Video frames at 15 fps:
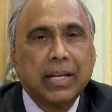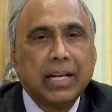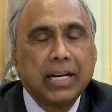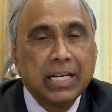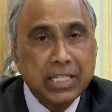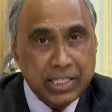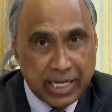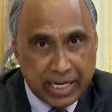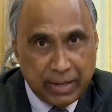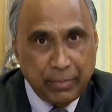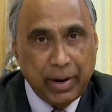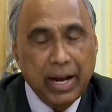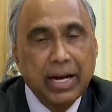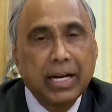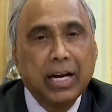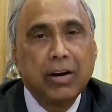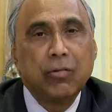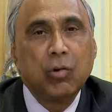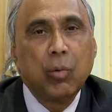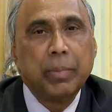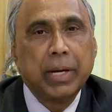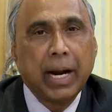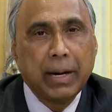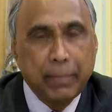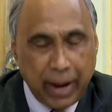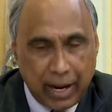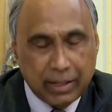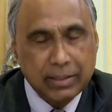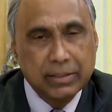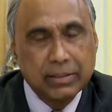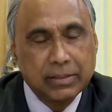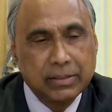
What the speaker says: Let's take a break. We'll be right back.